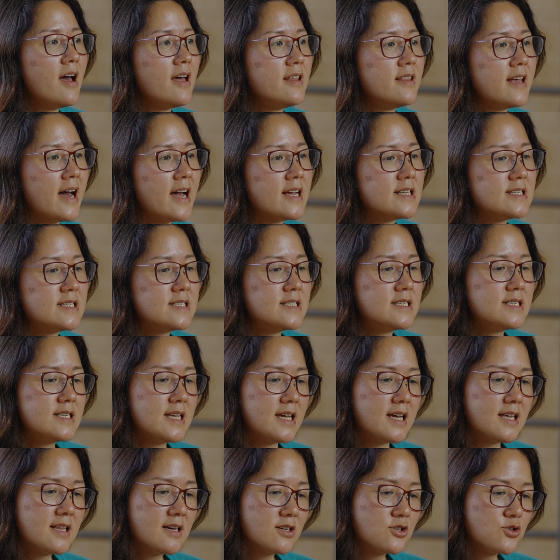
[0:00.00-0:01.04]
And I
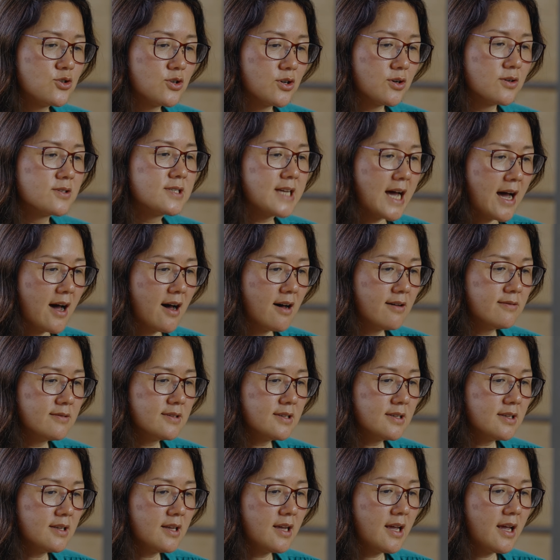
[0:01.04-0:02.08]
did a drill
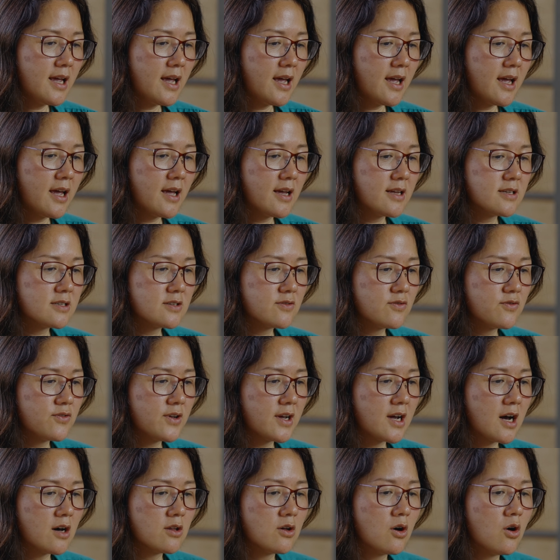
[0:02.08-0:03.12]
down and
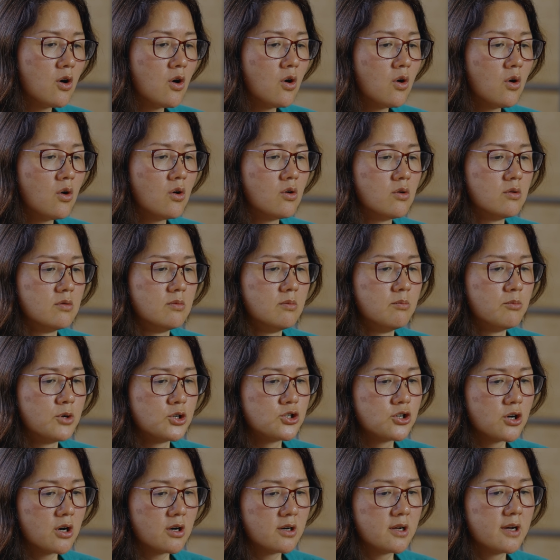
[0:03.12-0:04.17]
figure out, oh,
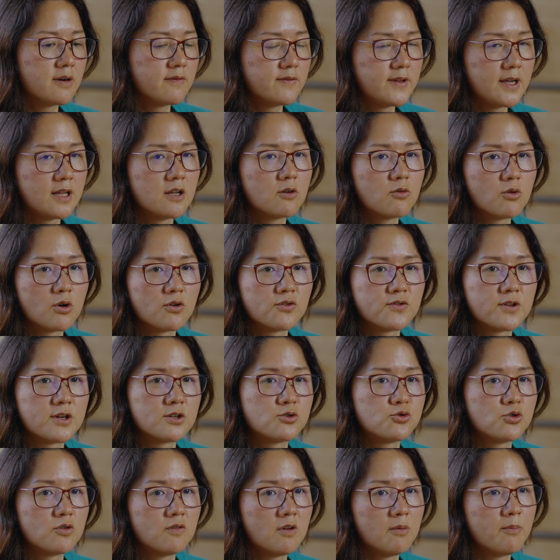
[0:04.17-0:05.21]
majority of data growth
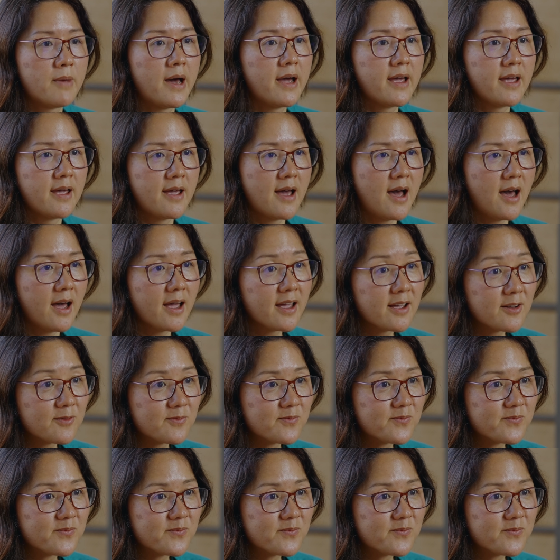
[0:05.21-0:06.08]
is driven by AI.